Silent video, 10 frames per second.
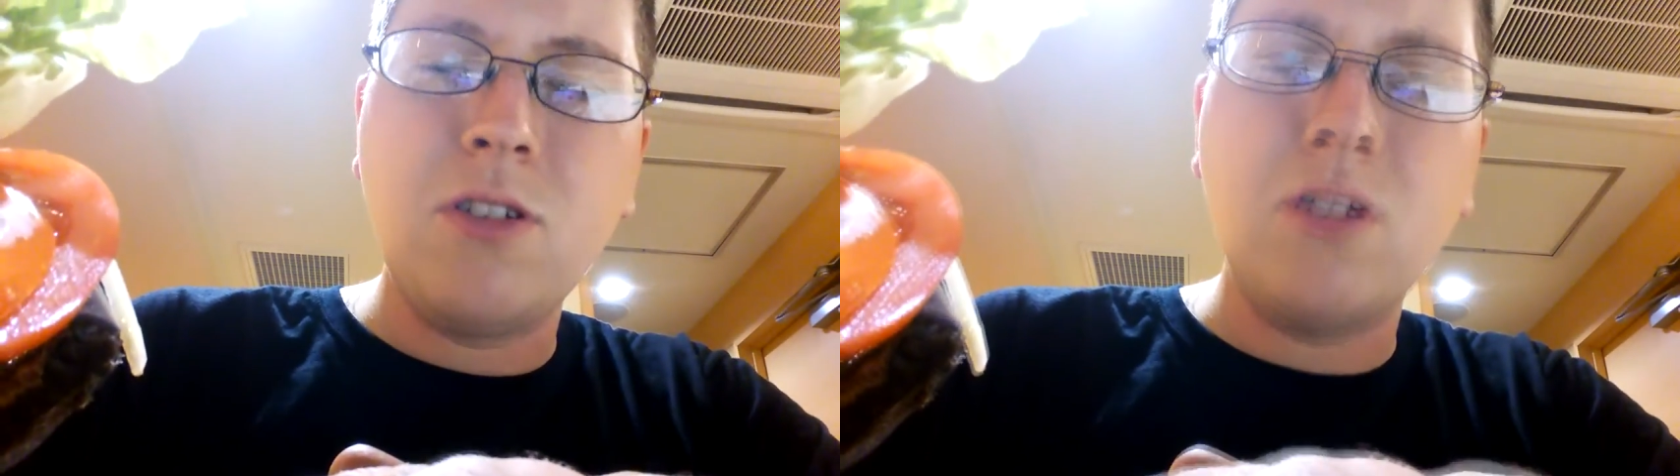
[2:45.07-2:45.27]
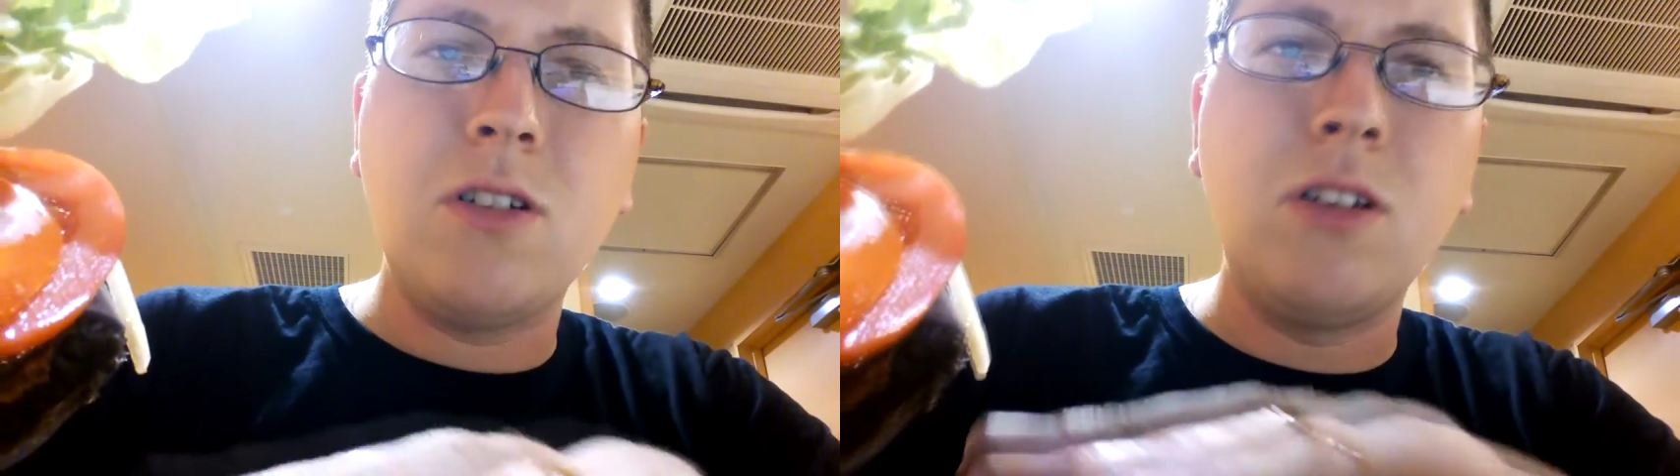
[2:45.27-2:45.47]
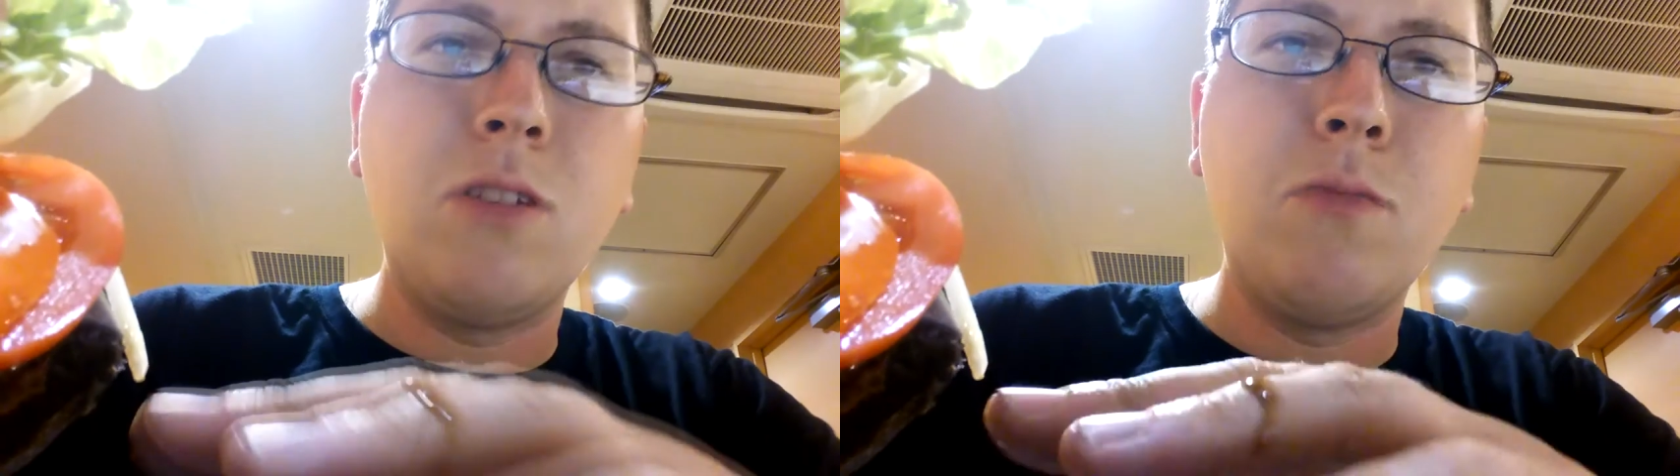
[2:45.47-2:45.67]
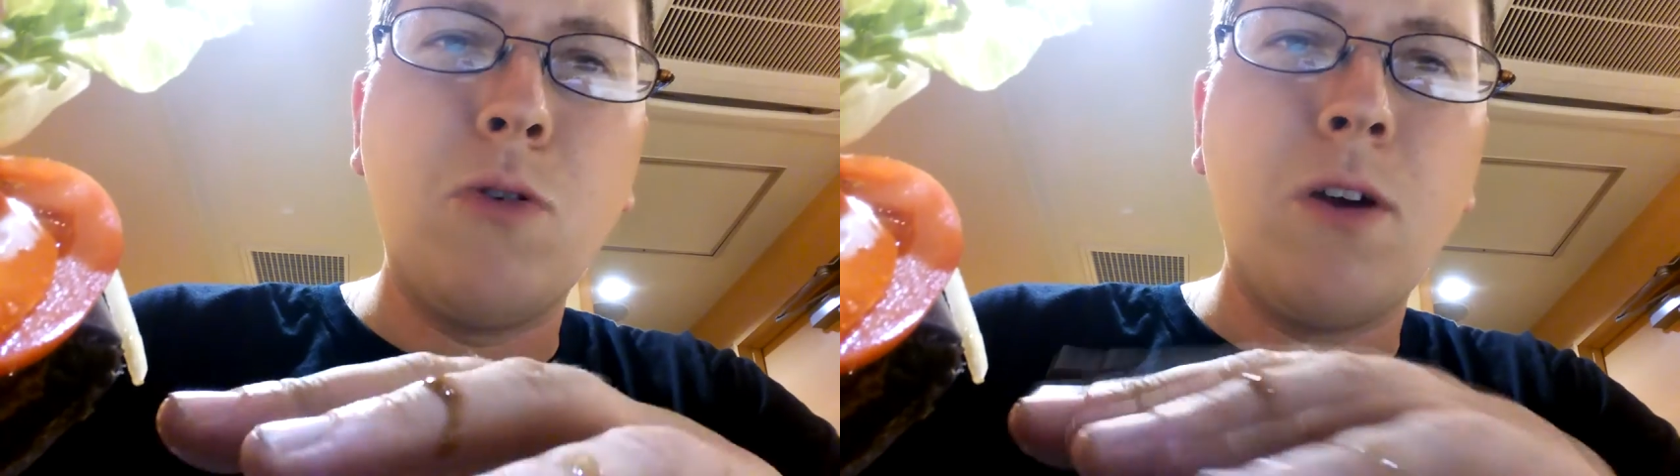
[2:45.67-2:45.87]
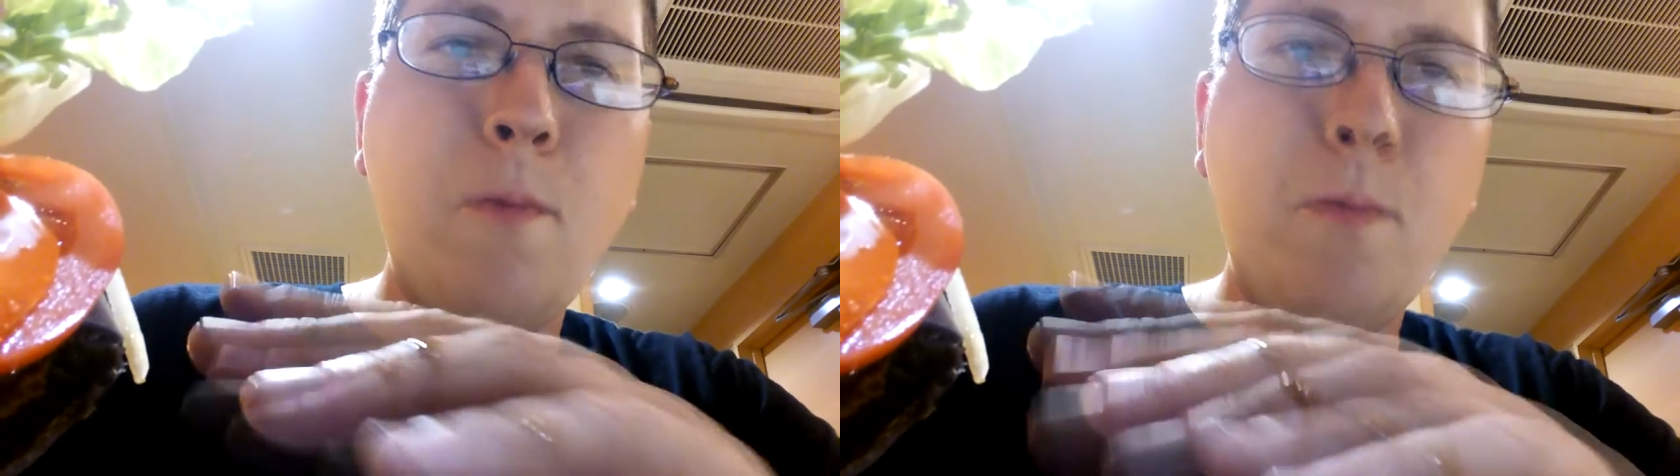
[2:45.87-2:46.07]
It's just a little
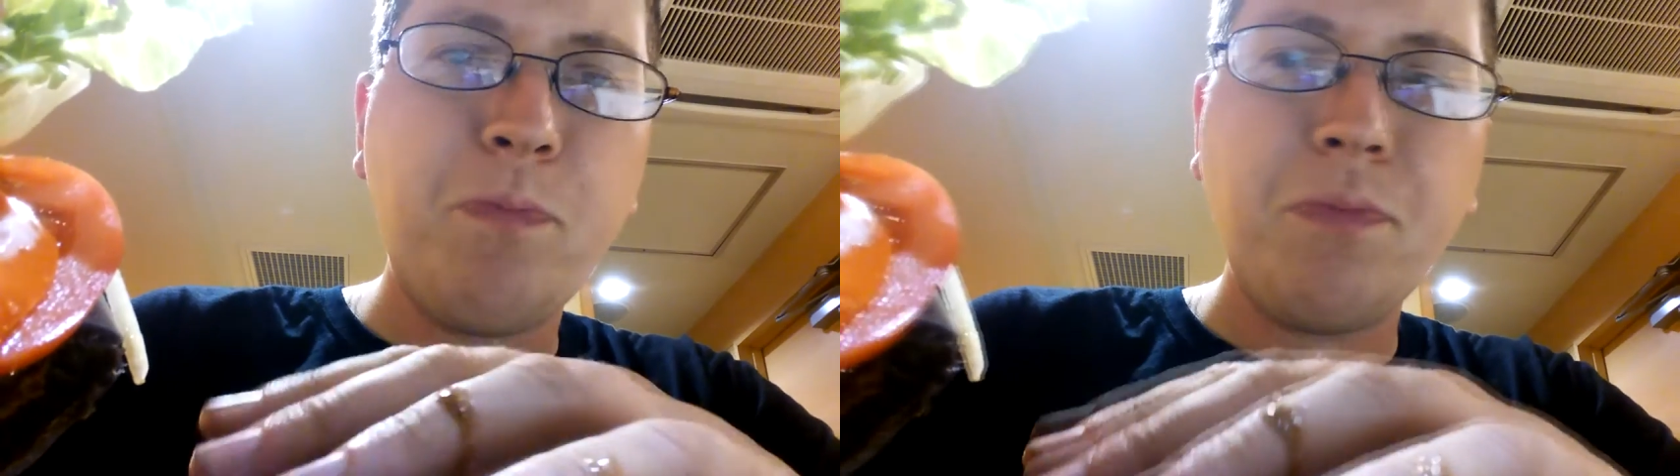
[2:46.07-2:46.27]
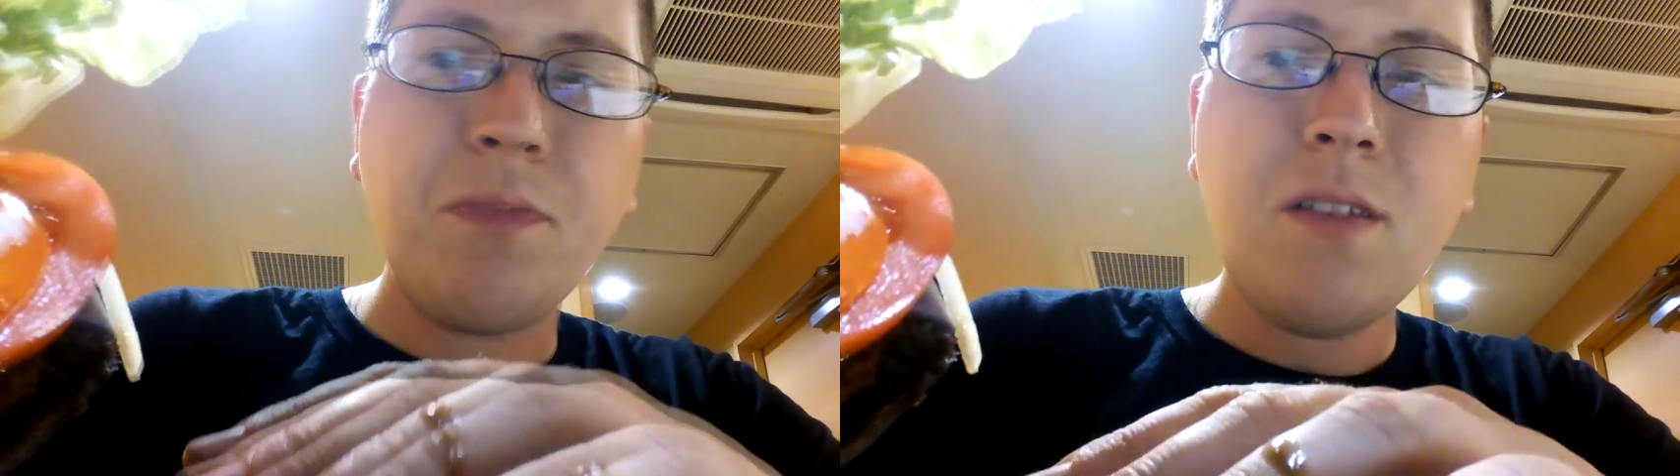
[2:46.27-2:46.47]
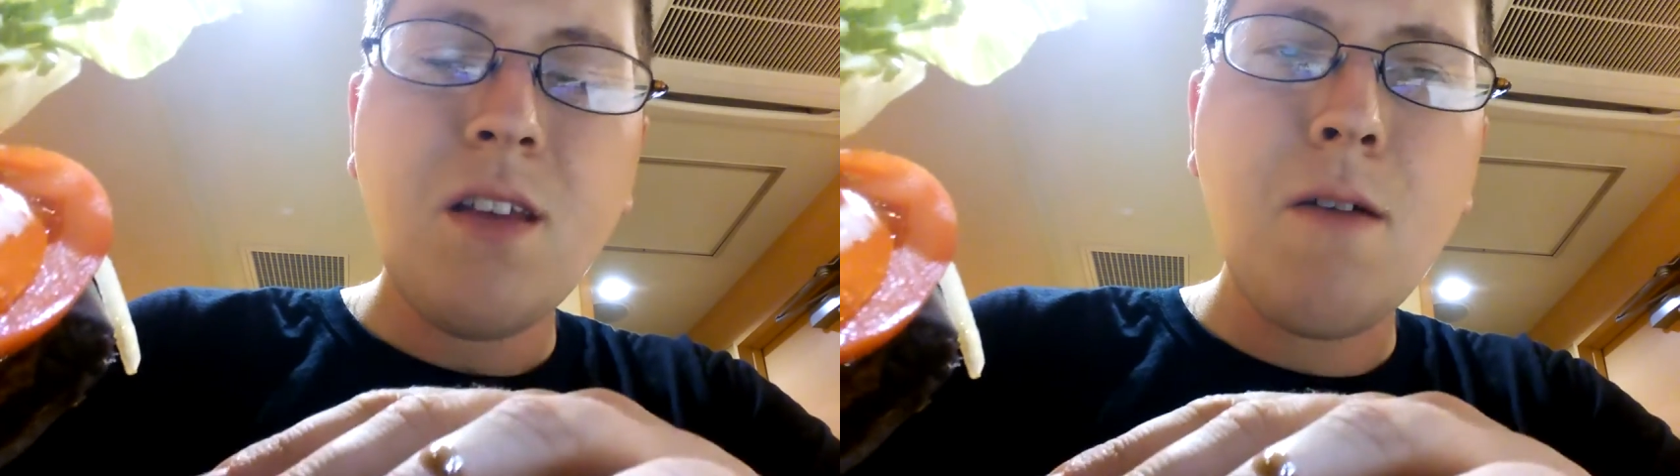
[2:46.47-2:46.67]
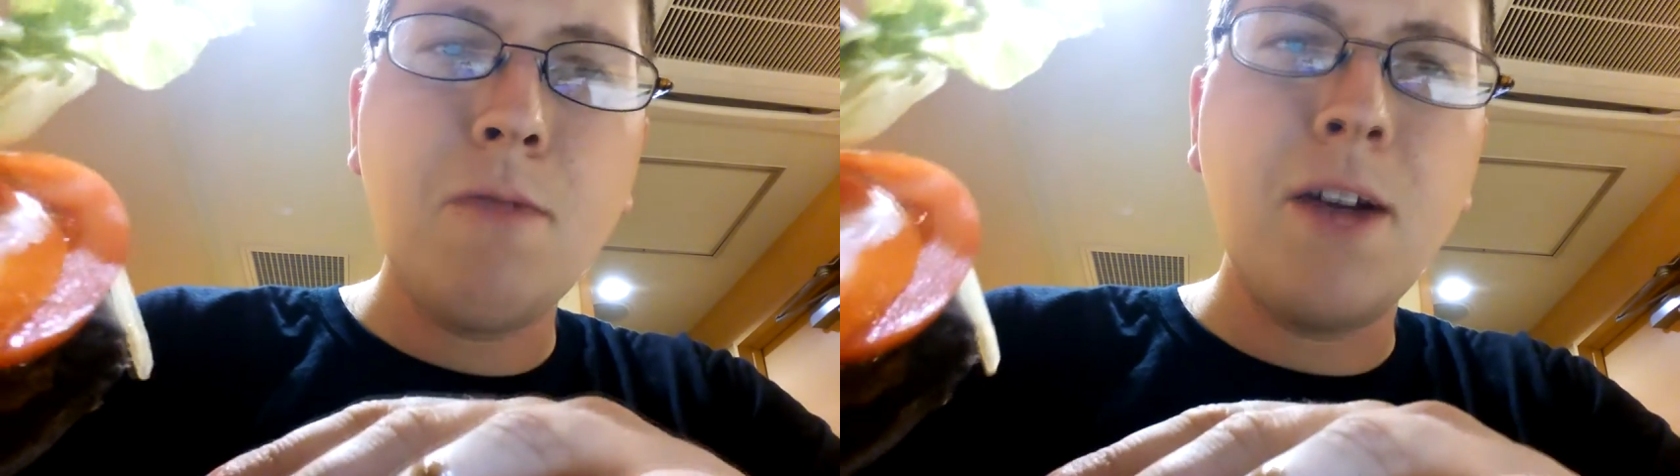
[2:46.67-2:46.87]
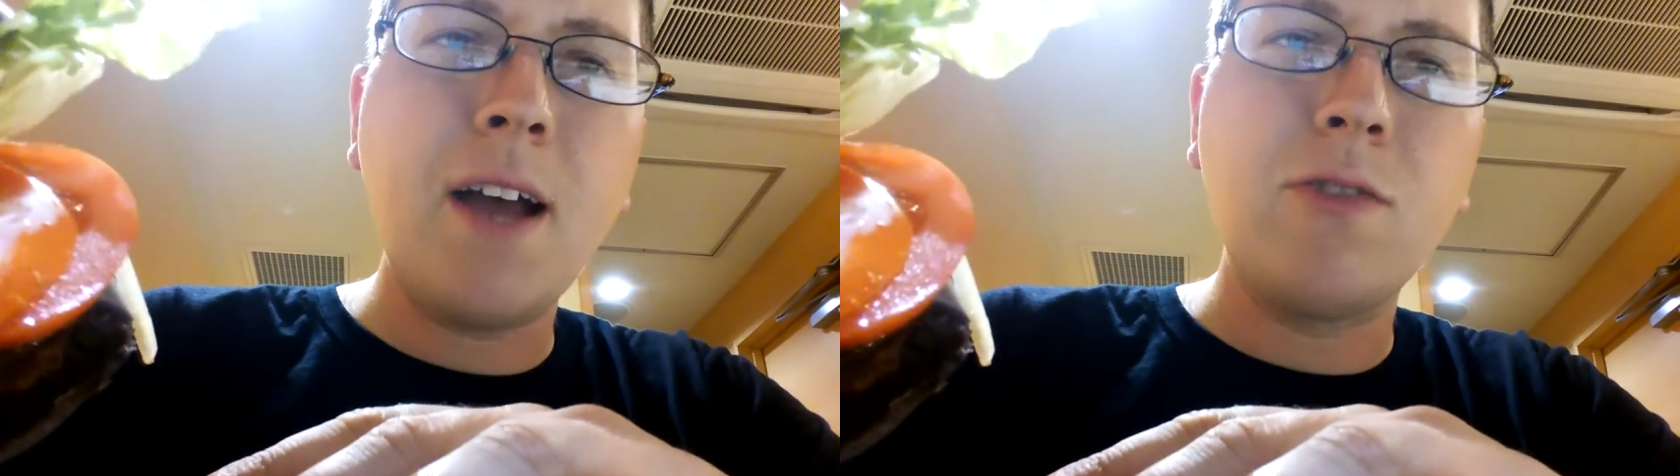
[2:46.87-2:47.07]
more
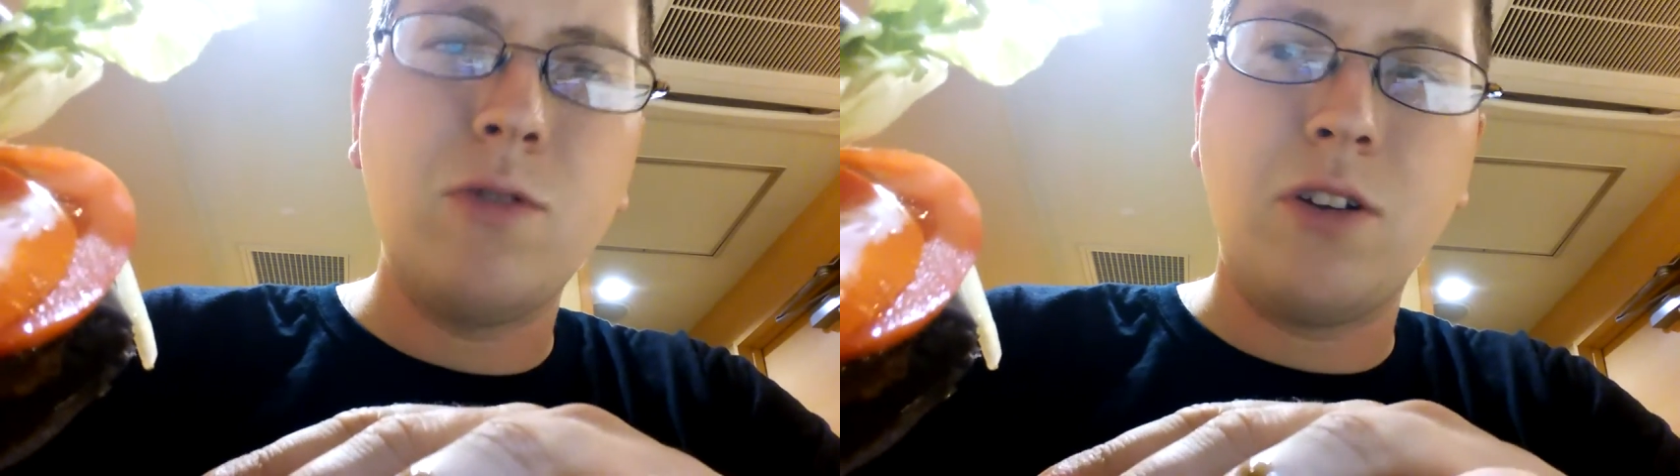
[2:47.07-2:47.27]
pronounced